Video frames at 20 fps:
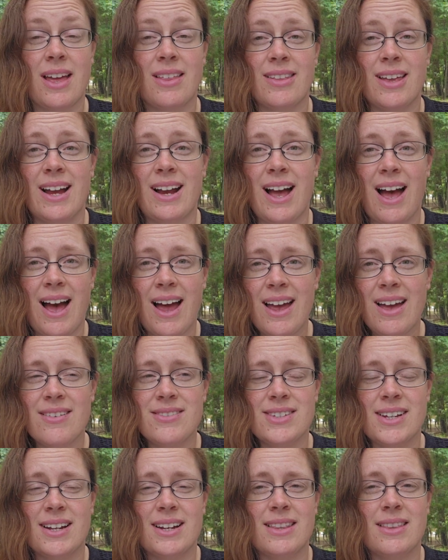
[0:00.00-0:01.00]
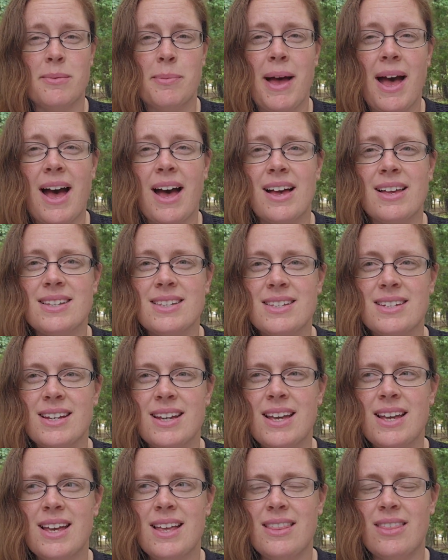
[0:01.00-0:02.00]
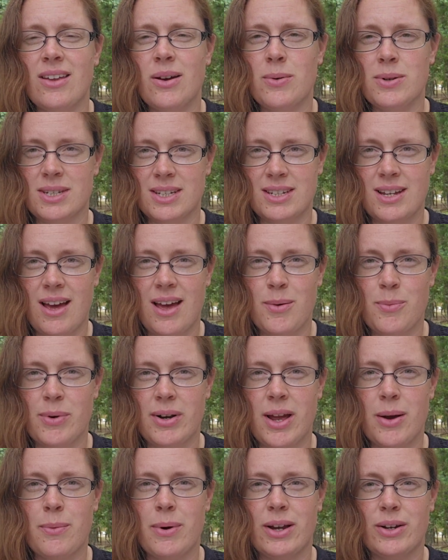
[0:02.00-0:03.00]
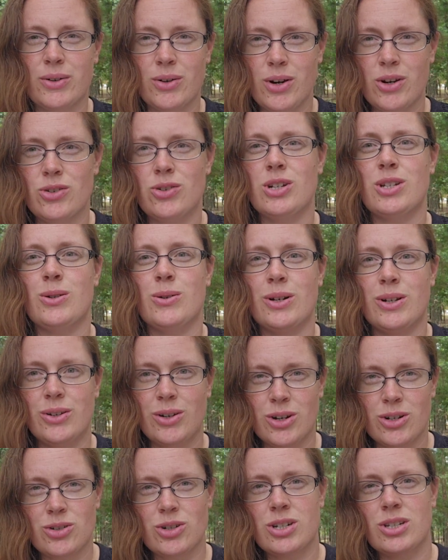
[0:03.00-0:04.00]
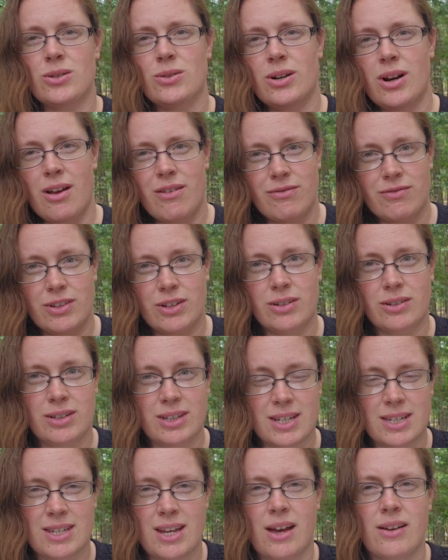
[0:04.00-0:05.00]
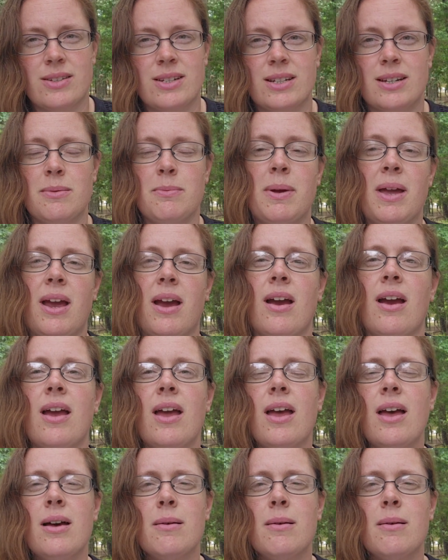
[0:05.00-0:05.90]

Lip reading: And like I have done in the past, there was a time when I went grocery store to grocery store and filled this out to compare.